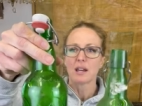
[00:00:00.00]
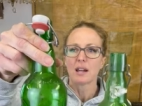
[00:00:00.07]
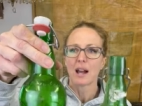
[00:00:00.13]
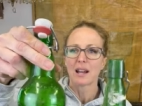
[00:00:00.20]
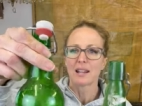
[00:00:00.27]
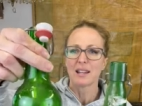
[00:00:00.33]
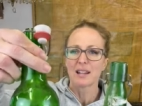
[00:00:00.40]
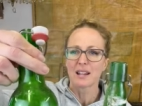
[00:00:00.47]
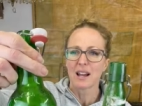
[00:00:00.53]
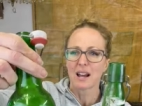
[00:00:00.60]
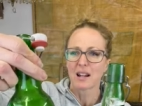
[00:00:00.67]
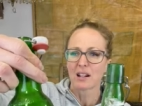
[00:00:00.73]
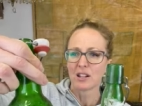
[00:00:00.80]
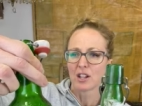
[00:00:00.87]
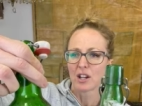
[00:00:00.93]
I need to
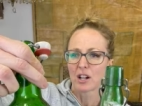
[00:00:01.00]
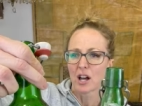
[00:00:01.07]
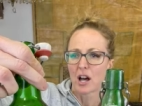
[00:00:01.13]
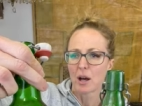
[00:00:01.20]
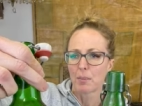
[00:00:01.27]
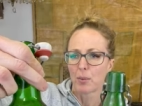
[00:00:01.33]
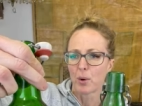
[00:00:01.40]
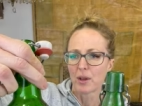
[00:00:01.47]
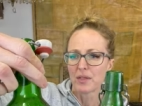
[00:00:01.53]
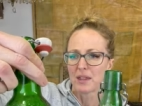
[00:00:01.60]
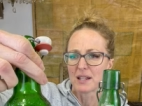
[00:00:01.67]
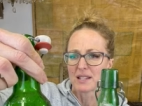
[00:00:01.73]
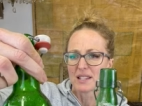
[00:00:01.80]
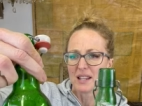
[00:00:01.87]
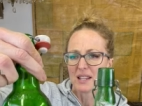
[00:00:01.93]
kind of look up what
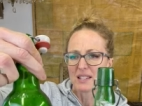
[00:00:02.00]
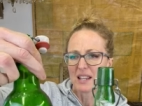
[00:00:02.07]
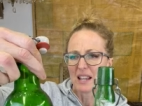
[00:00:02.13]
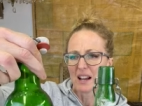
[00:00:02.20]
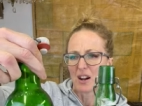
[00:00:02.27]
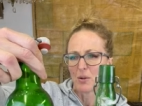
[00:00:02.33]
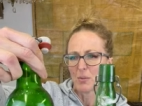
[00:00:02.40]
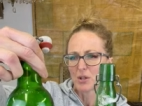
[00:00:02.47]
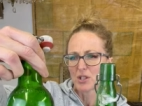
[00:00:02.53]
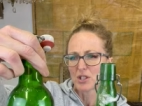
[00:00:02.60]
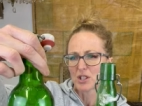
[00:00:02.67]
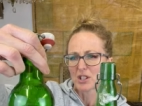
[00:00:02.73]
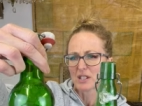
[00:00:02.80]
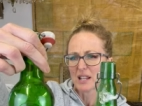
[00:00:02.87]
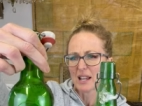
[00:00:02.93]
this is. It almost
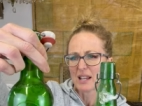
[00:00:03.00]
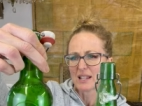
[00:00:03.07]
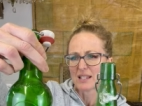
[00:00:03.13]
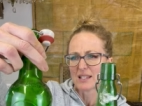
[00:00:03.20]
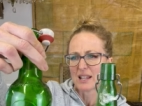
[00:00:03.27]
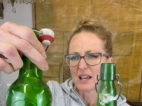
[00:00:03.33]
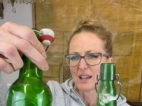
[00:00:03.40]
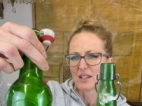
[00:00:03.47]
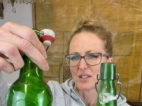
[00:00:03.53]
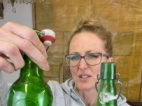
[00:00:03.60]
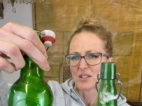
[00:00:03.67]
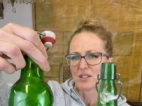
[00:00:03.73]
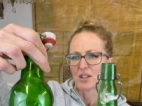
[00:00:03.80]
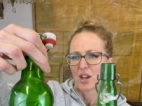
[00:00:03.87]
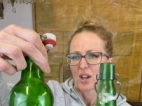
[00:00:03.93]
looks like it
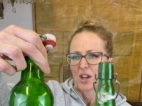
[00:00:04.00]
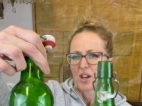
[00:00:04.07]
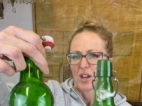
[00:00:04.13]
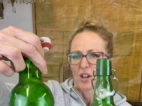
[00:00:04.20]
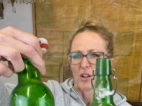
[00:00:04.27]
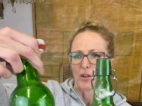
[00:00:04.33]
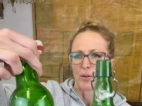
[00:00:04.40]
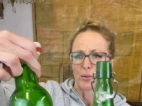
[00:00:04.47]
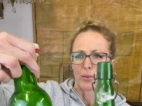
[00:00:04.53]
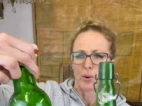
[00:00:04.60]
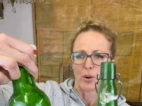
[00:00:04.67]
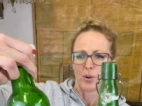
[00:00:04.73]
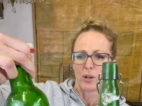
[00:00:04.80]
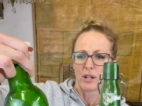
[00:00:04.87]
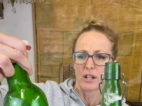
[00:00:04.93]
says
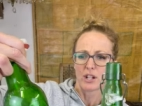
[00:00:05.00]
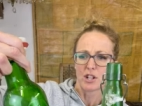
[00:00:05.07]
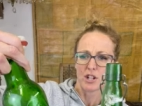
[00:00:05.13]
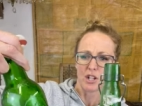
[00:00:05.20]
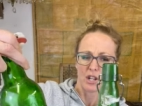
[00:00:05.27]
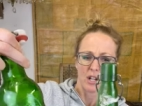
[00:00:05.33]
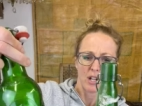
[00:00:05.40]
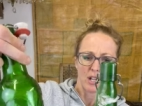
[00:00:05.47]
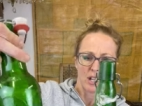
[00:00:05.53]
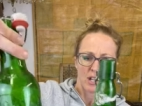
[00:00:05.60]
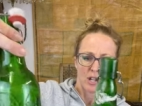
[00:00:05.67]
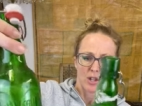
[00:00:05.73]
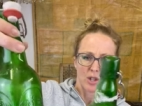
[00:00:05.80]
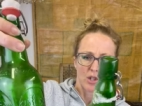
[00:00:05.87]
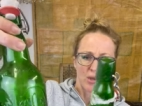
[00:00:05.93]
Grolish.
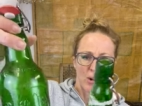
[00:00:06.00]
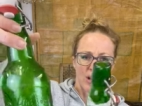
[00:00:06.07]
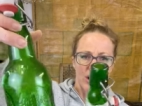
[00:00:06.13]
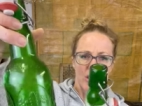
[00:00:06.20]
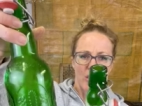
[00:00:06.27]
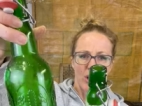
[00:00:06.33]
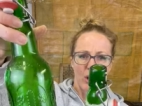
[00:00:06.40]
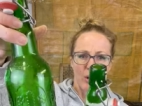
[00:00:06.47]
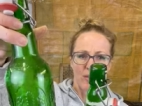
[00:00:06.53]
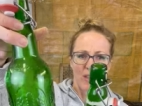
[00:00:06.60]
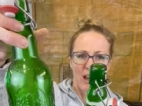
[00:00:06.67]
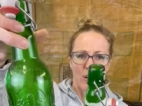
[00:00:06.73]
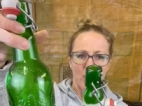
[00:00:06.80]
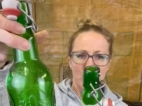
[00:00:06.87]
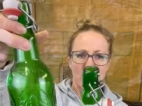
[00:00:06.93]
So I don't know if
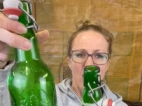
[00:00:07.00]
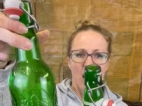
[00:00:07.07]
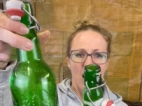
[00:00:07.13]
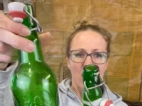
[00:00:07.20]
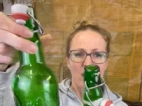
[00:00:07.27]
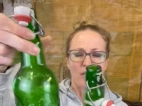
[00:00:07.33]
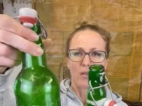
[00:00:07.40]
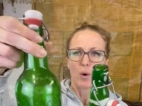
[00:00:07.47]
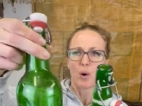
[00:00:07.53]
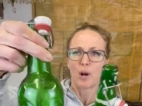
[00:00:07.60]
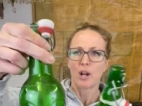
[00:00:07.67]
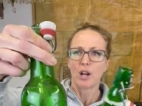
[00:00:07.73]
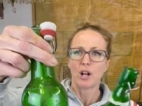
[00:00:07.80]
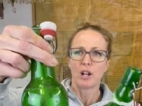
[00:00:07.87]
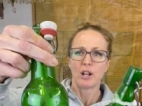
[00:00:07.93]
that was olive
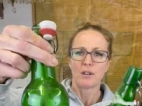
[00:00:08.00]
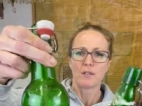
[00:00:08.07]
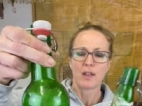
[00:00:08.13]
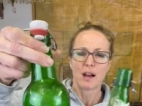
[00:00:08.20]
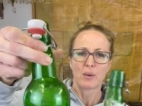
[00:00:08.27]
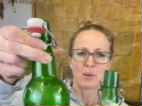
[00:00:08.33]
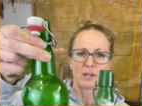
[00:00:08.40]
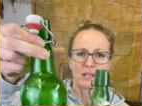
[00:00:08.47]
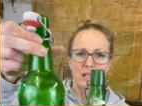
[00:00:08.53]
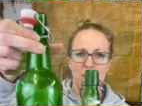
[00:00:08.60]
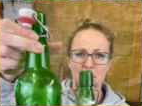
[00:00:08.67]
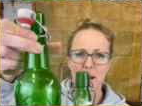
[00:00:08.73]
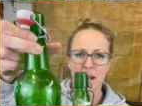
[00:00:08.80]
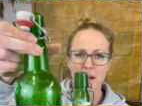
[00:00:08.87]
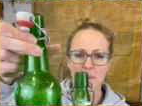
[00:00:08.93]
oil, if that was some
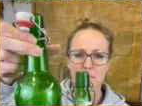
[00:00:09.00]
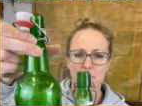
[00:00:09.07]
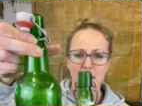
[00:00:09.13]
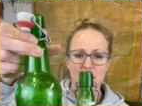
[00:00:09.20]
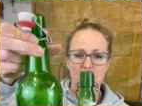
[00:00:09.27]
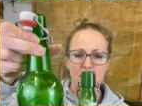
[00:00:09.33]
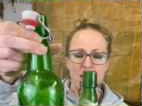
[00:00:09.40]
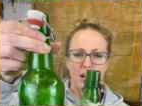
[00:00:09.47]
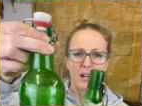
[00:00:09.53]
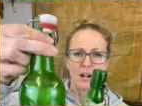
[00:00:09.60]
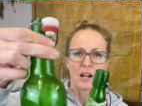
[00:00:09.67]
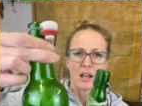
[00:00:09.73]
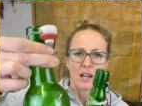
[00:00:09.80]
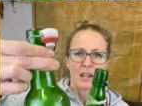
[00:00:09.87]
kind of beer.